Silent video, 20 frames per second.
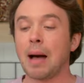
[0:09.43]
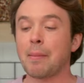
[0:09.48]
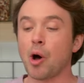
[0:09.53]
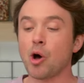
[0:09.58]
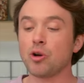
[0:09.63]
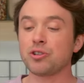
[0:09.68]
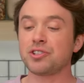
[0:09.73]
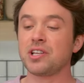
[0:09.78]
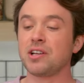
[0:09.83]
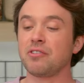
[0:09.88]

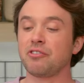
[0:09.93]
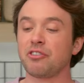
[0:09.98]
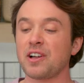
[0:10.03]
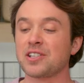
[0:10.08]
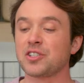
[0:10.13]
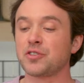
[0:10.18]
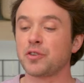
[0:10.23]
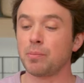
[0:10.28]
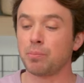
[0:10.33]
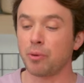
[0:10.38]
hosting
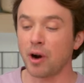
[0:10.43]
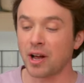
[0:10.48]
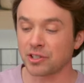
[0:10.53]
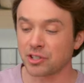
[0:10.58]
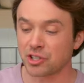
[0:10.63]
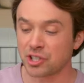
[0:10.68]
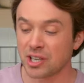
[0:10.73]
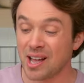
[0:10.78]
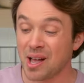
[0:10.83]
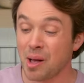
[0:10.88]
Friends for
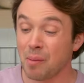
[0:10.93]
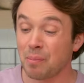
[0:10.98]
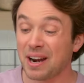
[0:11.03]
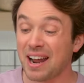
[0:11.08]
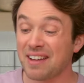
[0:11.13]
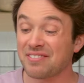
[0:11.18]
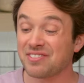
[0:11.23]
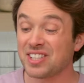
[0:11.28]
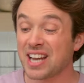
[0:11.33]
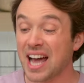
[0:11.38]
Brunch, but
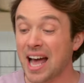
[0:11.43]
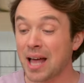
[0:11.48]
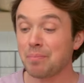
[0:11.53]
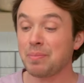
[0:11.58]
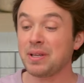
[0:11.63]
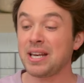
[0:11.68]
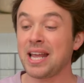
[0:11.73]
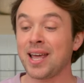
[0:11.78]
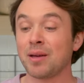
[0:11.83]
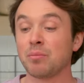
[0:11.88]
I've not
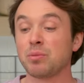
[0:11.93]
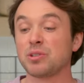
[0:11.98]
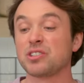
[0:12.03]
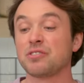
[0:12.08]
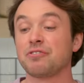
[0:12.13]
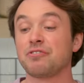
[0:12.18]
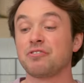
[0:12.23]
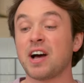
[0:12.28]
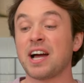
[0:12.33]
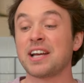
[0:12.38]
been able
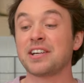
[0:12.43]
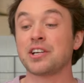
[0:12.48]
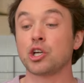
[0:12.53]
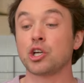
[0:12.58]
to find a